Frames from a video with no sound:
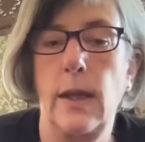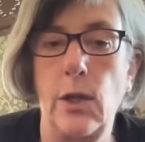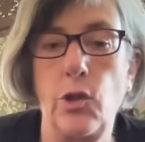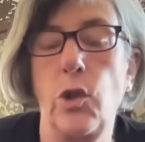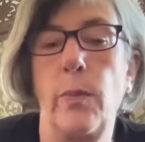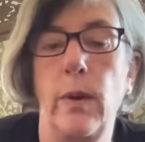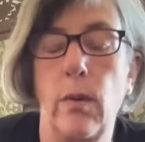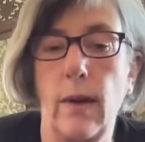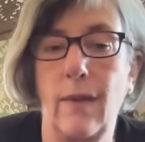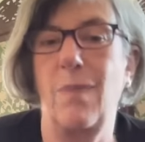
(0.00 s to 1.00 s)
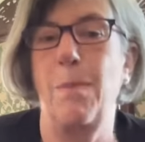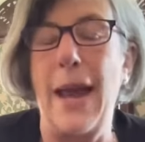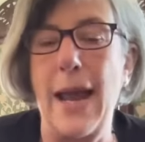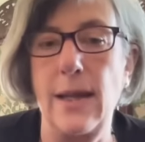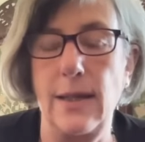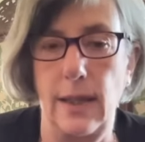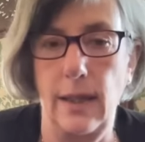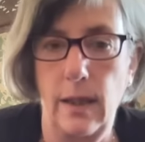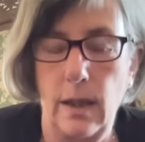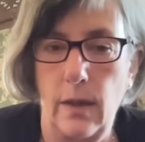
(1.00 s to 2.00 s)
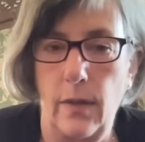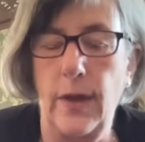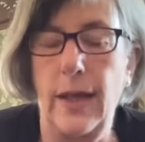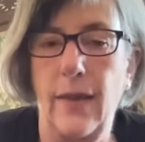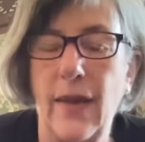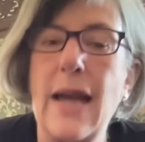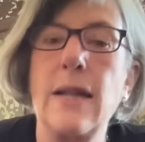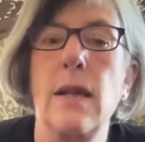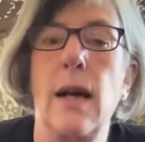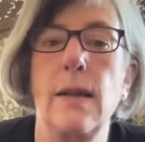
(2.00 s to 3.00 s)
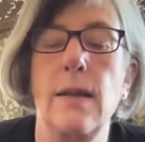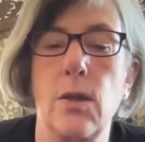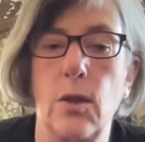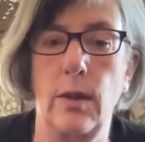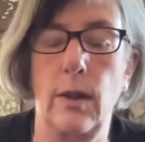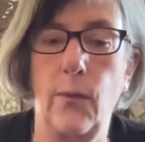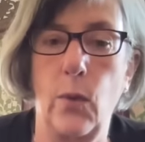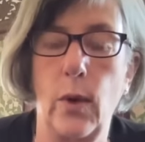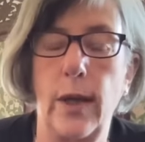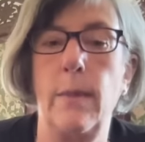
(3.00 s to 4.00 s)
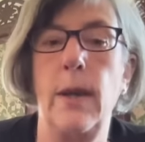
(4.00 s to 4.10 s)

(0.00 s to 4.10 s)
and Jupiter expanding that uncertainty for him.